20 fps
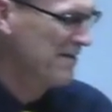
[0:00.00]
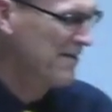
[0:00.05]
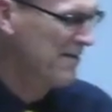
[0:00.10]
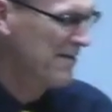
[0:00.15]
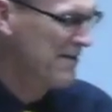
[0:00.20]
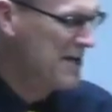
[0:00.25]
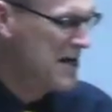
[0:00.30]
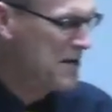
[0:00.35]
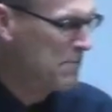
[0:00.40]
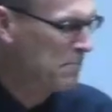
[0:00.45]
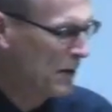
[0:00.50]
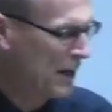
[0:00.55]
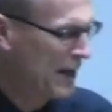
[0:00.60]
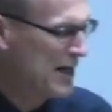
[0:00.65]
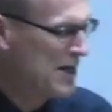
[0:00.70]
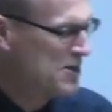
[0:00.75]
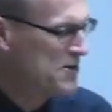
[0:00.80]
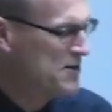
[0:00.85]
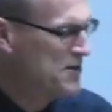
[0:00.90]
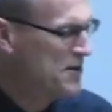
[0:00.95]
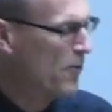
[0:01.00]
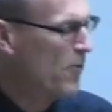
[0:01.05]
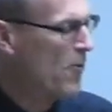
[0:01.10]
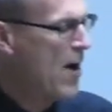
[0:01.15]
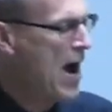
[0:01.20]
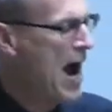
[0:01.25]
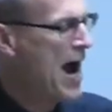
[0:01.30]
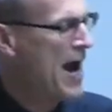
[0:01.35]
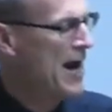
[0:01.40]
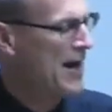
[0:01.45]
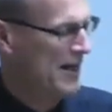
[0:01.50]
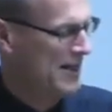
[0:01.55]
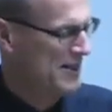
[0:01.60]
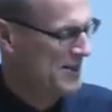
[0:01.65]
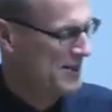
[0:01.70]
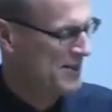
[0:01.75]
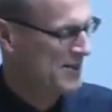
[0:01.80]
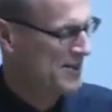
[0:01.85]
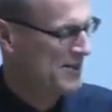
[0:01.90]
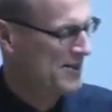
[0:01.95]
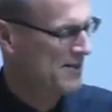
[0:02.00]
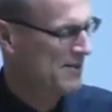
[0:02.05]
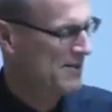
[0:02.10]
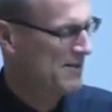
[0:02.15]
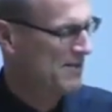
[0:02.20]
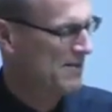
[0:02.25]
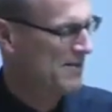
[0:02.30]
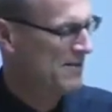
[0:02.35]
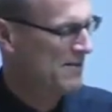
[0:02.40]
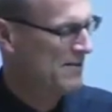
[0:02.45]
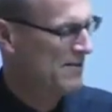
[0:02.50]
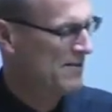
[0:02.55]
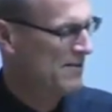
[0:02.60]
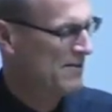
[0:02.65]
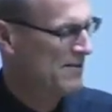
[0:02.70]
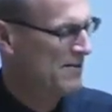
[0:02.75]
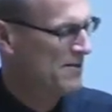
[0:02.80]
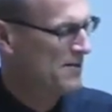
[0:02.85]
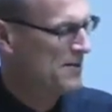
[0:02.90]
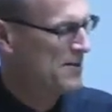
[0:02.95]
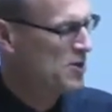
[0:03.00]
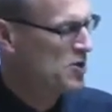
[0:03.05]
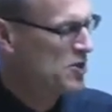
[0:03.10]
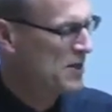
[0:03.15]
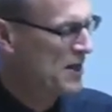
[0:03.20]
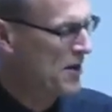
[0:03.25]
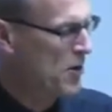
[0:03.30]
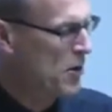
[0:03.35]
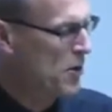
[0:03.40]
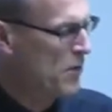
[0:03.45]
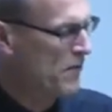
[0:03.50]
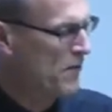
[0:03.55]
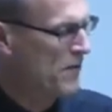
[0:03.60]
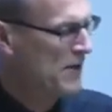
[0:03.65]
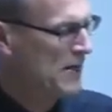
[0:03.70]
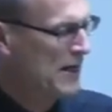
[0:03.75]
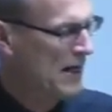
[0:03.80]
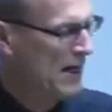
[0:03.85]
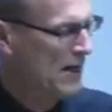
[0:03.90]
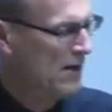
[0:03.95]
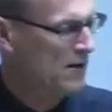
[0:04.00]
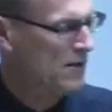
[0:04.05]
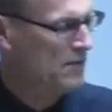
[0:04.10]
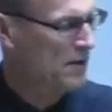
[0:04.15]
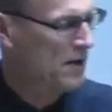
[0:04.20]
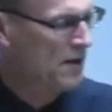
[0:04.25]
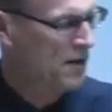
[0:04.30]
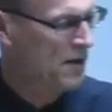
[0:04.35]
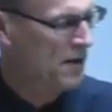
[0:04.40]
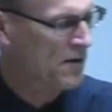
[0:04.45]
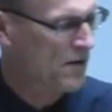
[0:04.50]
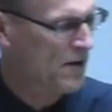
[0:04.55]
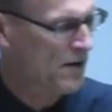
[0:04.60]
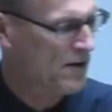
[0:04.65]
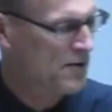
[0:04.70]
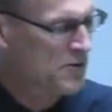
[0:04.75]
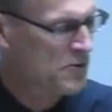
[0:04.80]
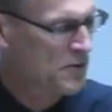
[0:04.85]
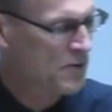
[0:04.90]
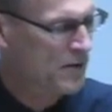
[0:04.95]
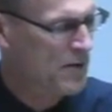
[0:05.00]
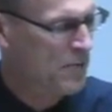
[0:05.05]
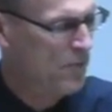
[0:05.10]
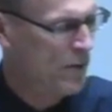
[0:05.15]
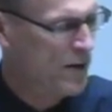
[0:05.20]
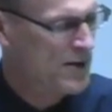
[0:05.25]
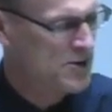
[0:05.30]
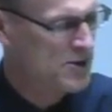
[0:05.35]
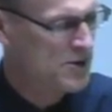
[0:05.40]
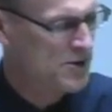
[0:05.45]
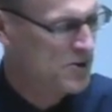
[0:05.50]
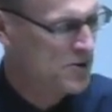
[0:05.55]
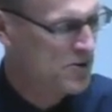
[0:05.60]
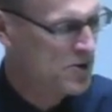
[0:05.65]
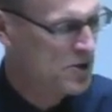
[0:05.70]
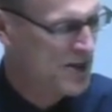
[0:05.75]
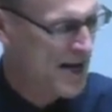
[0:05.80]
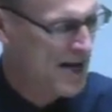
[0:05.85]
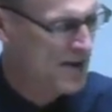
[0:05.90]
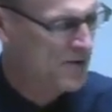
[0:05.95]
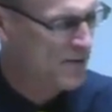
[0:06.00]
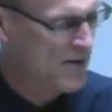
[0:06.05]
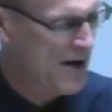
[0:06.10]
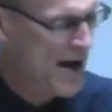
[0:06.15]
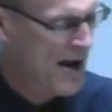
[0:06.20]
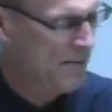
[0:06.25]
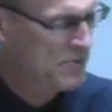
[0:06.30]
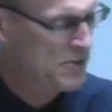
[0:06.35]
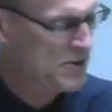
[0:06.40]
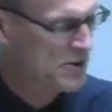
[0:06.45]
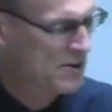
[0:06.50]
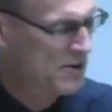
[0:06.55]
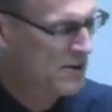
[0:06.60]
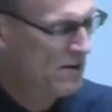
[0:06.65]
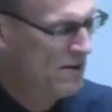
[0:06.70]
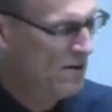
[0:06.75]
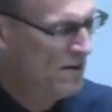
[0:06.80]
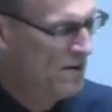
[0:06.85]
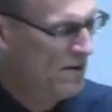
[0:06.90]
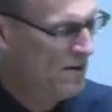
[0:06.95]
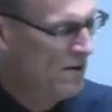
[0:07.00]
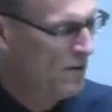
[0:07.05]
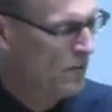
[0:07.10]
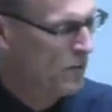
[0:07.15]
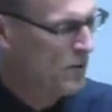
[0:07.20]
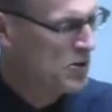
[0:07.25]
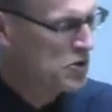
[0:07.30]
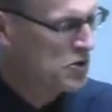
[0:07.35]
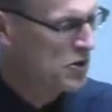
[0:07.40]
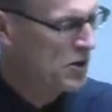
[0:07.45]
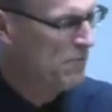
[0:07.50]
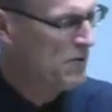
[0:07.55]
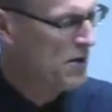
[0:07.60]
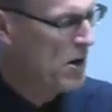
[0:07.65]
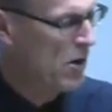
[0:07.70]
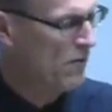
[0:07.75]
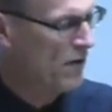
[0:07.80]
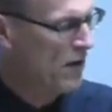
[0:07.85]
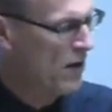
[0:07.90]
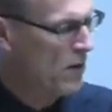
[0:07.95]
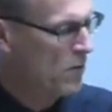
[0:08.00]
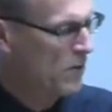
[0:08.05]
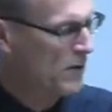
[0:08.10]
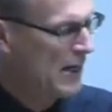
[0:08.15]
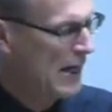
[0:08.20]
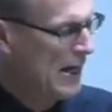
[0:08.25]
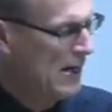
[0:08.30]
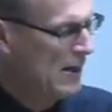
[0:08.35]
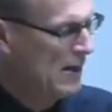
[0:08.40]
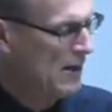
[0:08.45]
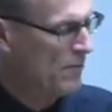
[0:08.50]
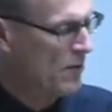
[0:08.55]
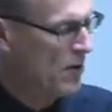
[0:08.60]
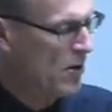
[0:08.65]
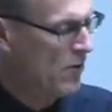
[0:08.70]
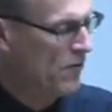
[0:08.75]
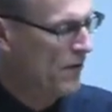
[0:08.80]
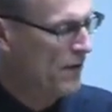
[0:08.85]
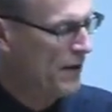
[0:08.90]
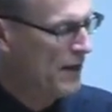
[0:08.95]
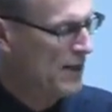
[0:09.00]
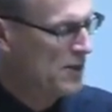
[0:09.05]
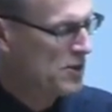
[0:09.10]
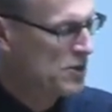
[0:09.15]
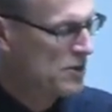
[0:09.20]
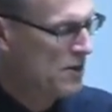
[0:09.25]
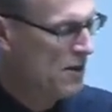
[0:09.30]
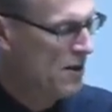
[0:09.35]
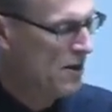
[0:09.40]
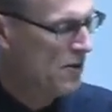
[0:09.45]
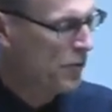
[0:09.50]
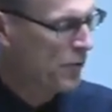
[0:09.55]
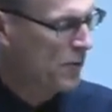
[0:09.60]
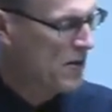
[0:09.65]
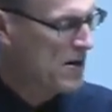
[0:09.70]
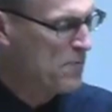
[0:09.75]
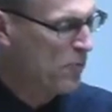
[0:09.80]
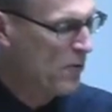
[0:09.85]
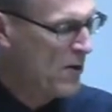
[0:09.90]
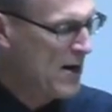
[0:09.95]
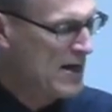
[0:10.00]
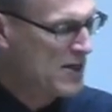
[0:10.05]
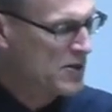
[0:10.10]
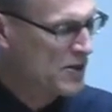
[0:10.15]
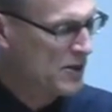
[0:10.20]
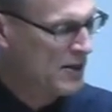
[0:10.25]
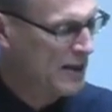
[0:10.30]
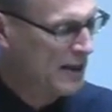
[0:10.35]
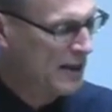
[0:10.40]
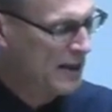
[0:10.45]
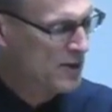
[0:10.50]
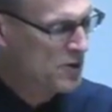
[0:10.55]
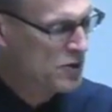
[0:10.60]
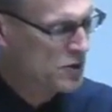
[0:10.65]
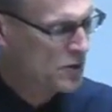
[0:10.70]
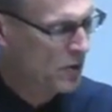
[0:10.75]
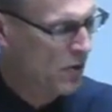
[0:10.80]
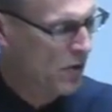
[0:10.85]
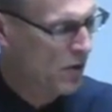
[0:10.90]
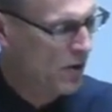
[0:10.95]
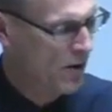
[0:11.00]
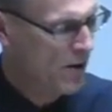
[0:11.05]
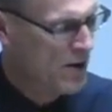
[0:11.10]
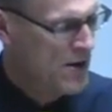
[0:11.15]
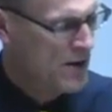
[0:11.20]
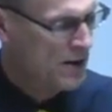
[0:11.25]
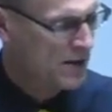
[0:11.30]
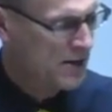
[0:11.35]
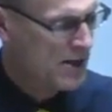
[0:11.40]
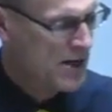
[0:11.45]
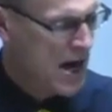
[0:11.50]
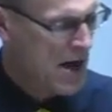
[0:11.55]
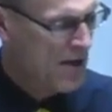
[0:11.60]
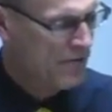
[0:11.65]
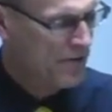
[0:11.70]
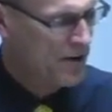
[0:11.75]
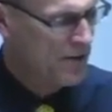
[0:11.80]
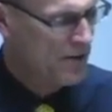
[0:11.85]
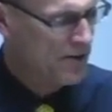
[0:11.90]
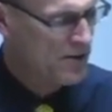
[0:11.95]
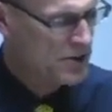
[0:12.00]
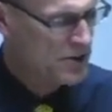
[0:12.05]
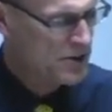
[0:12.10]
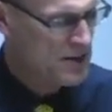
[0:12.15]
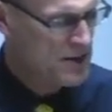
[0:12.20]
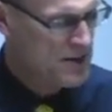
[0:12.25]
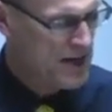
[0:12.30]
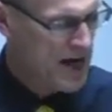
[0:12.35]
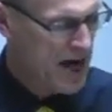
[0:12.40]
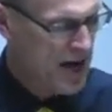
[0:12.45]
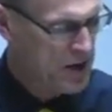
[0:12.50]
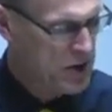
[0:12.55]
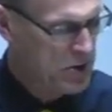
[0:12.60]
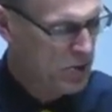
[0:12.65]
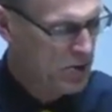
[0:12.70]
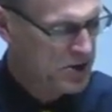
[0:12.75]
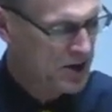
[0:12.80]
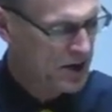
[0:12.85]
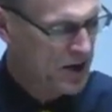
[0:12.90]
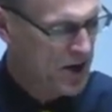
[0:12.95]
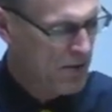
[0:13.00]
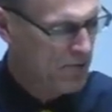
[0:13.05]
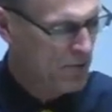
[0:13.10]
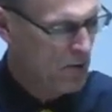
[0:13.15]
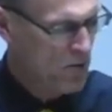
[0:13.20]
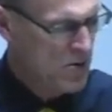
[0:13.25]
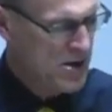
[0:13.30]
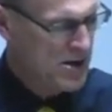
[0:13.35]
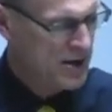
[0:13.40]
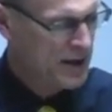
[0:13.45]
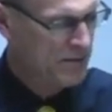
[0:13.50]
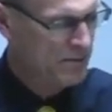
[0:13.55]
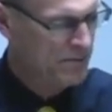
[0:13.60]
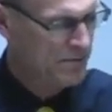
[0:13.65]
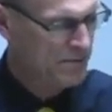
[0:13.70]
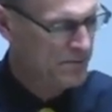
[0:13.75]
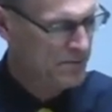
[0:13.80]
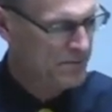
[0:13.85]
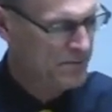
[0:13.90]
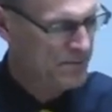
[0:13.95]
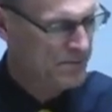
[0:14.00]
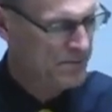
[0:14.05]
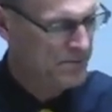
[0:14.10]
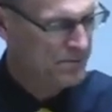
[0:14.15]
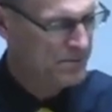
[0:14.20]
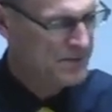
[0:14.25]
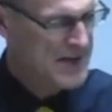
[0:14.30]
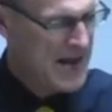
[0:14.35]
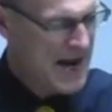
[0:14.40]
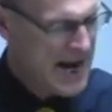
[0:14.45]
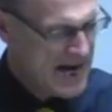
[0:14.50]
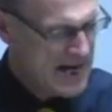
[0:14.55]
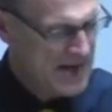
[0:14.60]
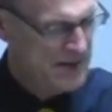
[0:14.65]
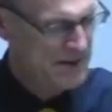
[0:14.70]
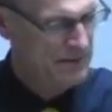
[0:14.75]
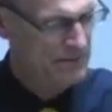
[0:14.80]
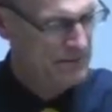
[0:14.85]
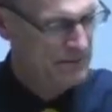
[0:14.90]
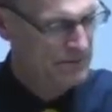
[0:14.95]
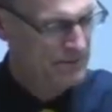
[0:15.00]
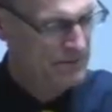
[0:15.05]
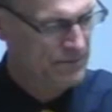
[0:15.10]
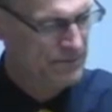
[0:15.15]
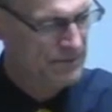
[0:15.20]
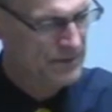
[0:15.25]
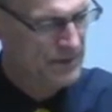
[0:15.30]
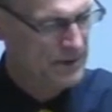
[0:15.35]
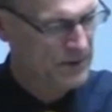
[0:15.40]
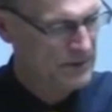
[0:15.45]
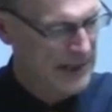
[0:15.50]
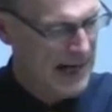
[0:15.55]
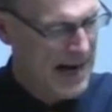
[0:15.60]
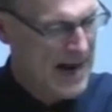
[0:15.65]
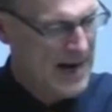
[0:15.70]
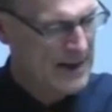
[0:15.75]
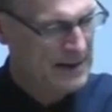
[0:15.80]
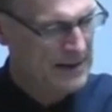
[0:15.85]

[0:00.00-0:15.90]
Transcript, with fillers: It pleased Darius to set over the kingdom 120 princes or satraps, which should be over the whole kingdom. And over these three presidents or governors, and who was the number one? Daniel. Daniel. Okay?